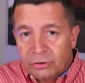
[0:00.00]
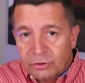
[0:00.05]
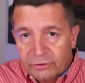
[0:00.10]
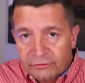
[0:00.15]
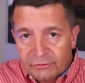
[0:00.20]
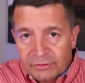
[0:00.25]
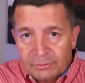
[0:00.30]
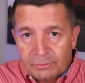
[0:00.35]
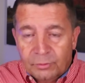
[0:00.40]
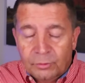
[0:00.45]
could
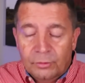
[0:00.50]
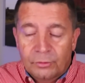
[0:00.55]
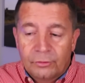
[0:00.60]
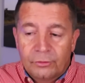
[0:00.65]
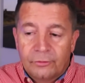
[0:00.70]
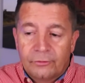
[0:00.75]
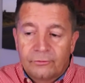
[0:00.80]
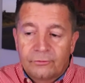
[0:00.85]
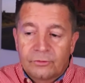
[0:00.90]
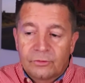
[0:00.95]
have
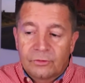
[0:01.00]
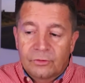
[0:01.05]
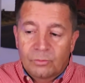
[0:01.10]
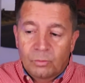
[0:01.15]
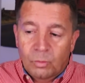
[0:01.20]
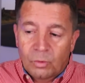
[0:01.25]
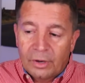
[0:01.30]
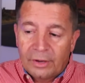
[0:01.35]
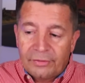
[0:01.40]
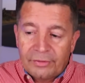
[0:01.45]
improved,
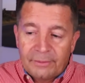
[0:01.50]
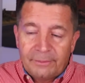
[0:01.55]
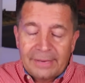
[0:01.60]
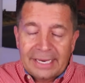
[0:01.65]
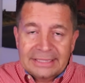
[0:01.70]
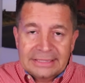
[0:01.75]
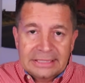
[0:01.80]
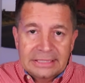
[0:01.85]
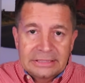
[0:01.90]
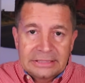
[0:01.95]
what the
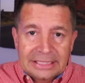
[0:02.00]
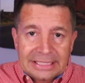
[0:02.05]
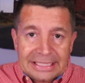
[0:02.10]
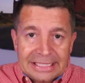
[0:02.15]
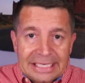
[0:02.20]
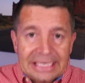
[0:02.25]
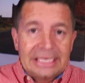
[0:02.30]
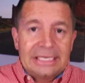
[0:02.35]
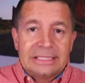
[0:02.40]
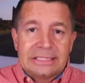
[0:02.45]
messaging
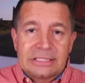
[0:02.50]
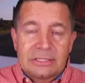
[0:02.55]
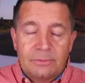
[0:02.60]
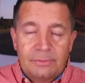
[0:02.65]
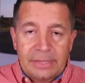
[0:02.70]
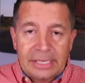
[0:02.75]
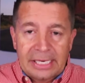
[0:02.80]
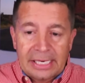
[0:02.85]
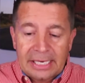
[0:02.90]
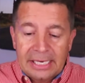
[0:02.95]
needed to
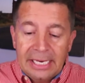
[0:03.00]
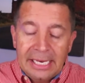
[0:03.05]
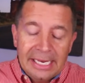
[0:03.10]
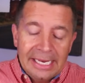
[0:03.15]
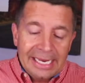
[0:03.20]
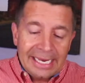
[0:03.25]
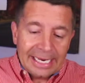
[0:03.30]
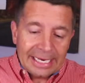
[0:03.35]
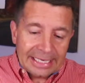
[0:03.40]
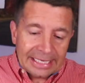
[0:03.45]
be,
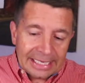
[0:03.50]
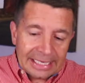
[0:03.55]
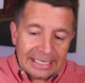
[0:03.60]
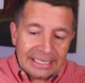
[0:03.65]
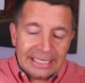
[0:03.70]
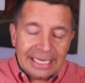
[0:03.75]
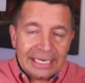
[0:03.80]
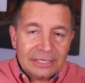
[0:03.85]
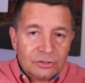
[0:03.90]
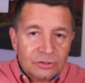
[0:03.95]
and
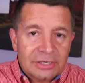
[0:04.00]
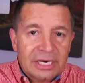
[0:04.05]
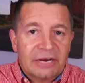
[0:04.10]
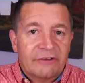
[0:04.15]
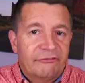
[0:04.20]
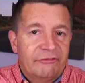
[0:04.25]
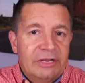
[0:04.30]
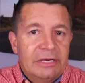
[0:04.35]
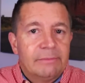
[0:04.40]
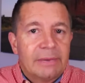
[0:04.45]
getting that
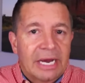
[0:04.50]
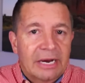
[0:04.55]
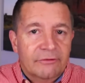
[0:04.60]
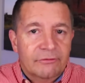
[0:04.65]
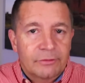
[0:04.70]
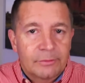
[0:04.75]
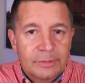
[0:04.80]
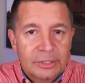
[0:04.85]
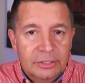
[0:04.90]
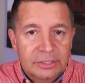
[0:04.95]
direct
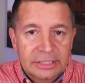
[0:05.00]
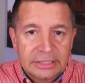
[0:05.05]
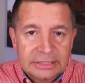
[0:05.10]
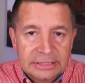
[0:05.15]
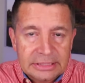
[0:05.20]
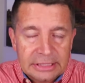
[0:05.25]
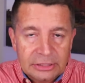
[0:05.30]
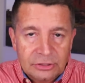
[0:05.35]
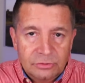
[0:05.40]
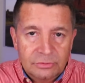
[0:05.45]
feedback from your
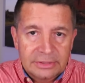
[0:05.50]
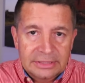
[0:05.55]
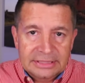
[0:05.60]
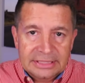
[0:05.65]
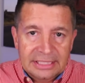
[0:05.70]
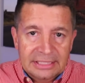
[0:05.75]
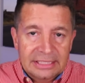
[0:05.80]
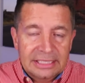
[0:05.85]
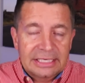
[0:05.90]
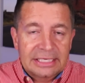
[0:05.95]

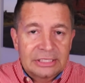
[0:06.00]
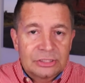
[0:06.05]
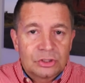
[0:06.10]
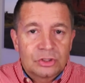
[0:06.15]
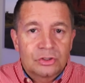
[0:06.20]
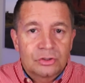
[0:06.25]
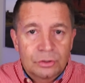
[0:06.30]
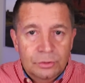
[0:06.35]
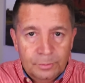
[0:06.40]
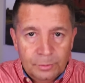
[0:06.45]
constituents, I think, is
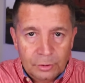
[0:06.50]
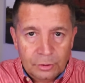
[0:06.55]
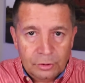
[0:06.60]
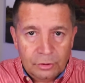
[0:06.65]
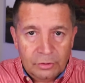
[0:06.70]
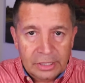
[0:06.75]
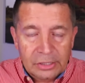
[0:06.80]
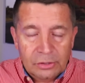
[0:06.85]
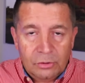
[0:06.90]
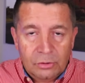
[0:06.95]
super
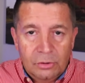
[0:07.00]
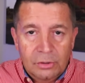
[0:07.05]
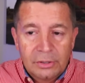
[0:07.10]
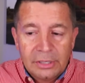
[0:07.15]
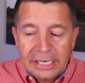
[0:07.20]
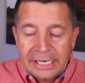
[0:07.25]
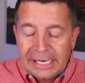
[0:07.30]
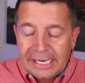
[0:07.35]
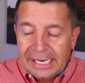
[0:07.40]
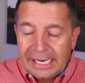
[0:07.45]
critical.
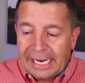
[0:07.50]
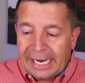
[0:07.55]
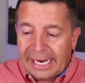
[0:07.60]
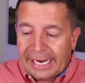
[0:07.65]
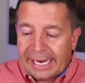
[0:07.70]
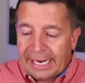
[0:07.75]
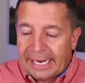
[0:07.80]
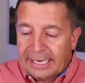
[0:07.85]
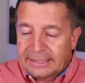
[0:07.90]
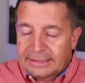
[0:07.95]

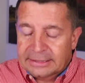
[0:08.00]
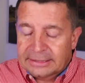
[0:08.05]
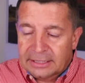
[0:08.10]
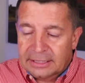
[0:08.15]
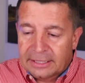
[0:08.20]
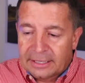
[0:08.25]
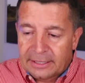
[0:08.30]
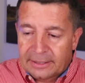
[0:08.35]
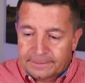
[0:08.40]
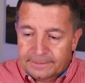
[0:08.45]
And
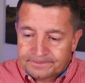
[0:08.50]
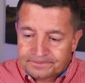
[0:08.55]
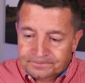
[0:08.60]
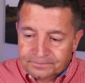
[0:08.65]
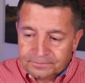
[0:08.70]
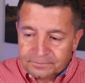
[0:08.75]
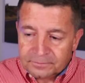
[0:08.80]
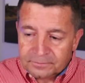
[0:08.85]
um,